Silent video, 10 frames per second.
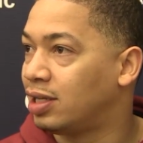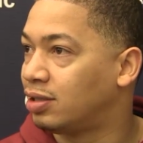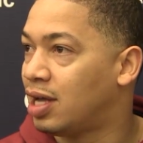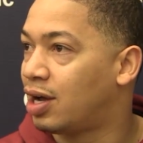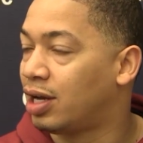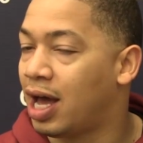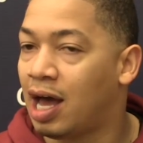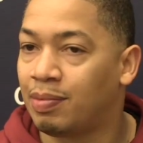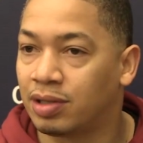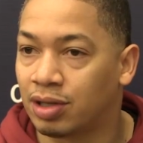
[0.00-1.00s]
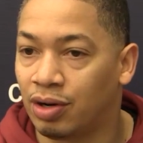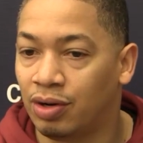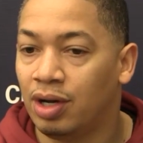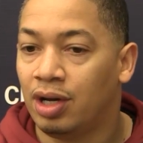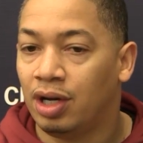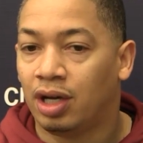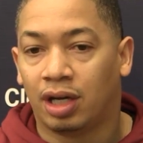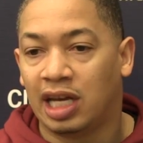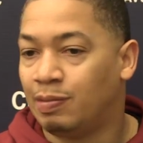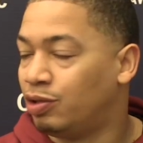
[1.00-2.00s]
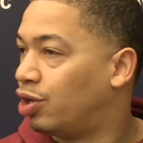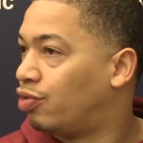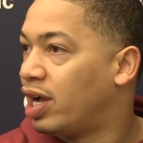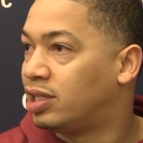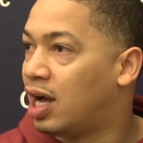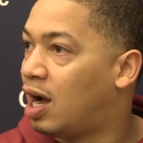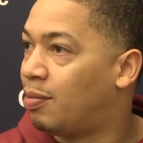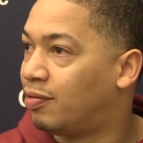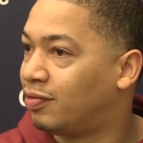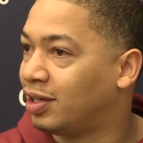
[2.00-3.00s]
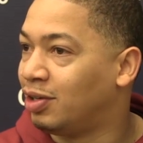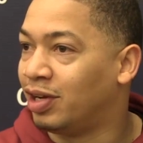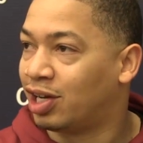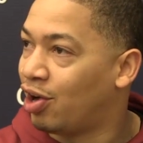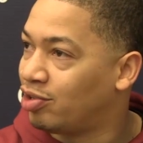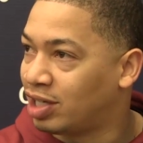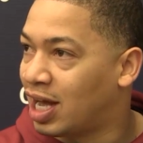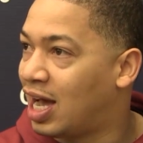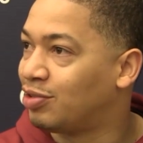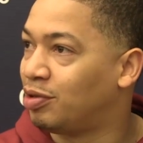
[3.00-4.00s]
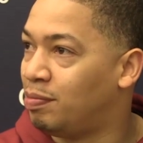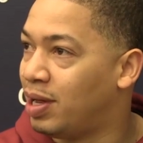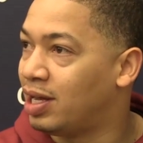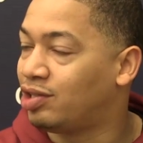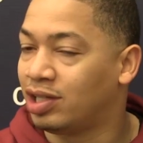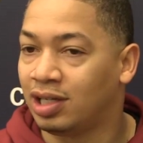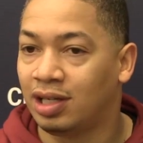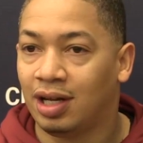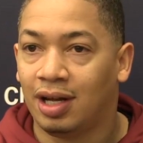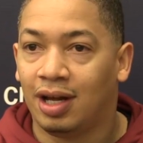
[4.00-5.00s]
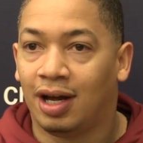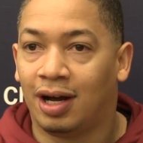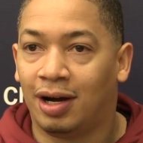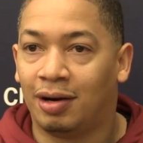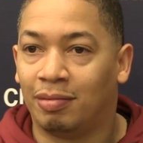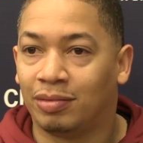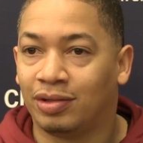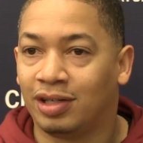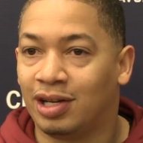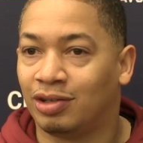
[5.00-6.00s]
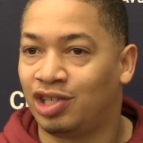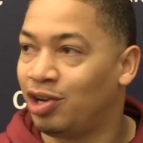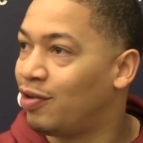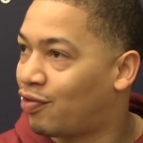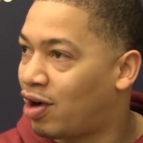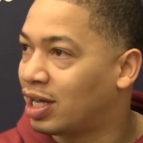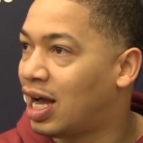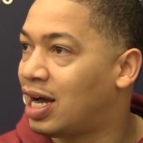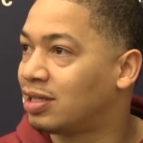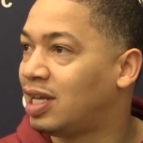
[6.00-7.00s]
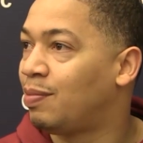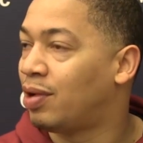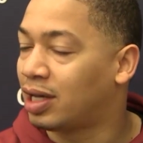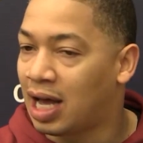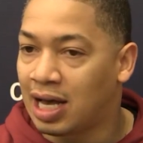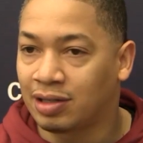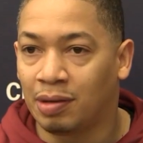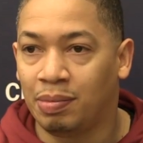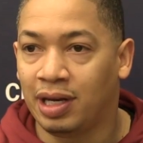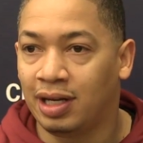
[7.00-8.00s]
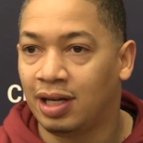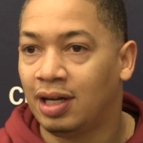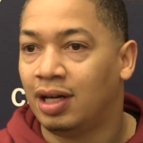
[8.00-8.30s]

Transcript: It's not gonna happen. So he's been doing a great job of, you know, encouraging guys on the bench and you know, cheering for our guys, keeping our guys upbeat.